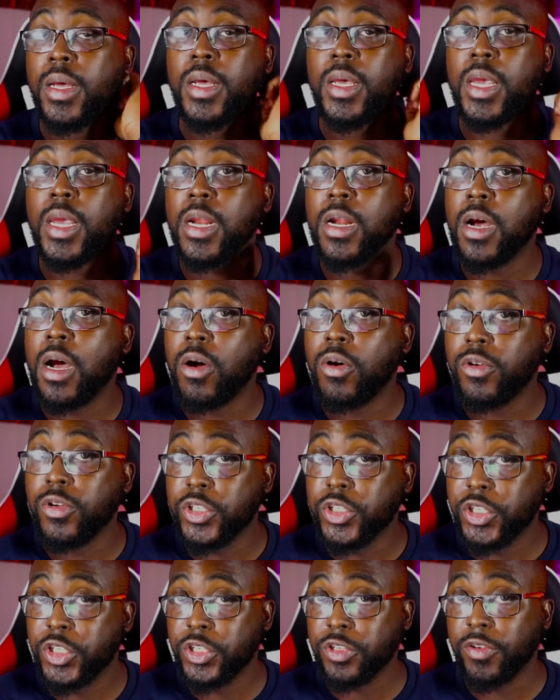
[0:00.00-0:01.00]
in our own
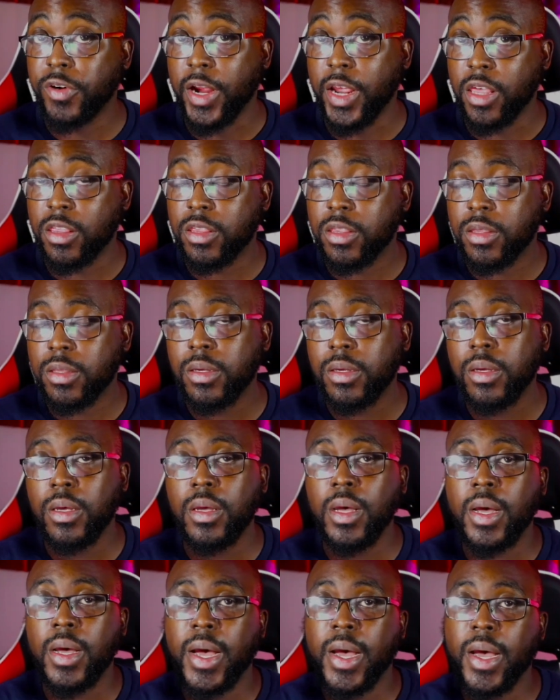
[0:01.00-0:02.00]
strength.
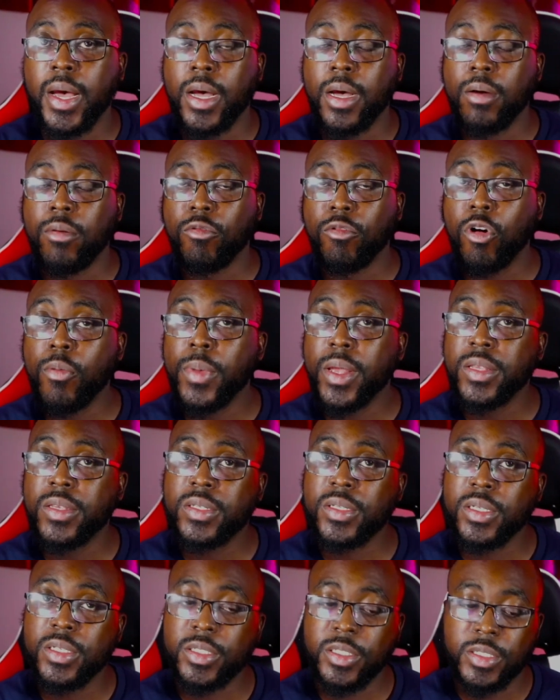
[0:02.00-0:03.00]
Uh,
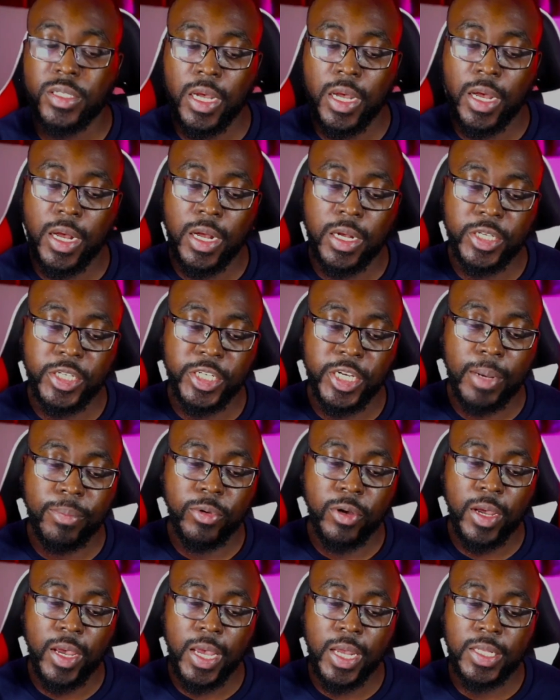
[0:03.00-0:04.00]
Romans uh,
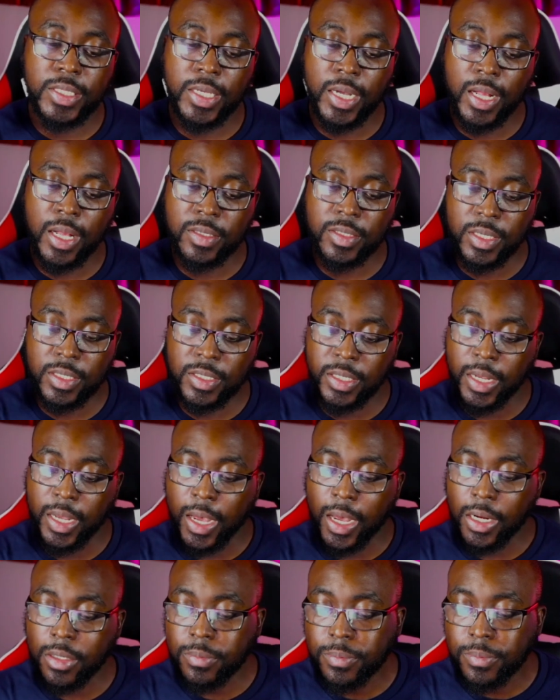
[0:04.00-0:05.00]
chapter 8 tells us that